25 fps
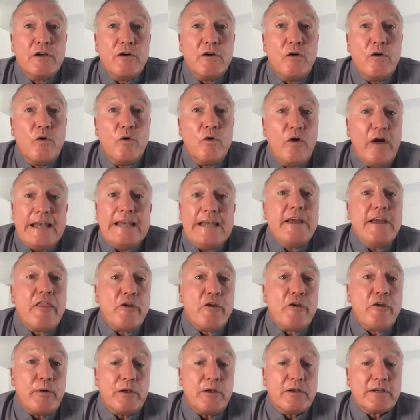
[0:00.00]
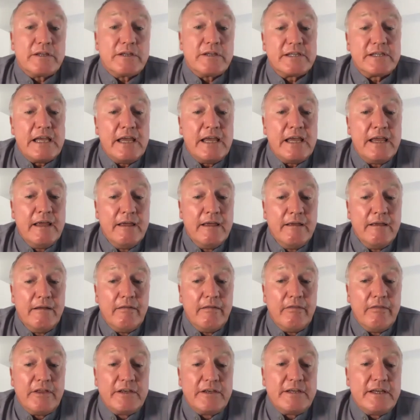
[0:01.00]
or any other policy
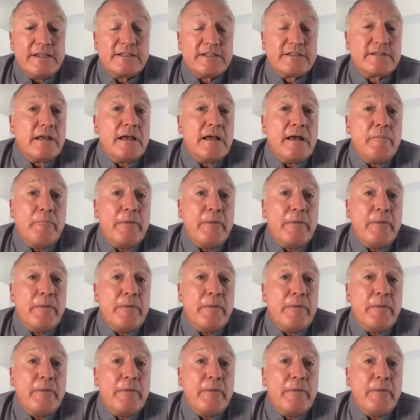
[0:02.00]
that is